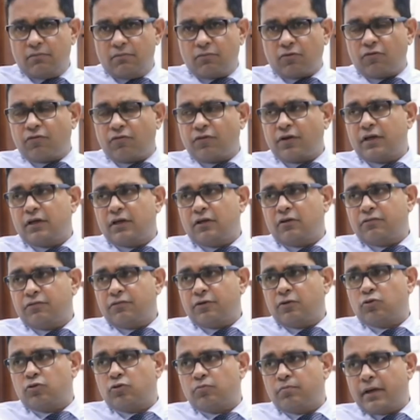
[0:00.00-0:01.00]
profile of
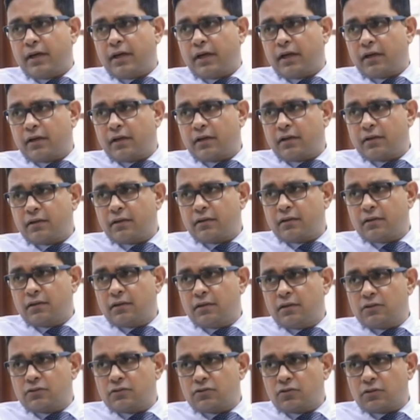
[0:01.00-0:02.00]
a good bank.
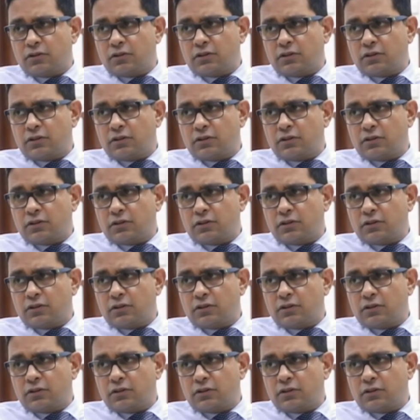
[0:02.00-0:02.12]
So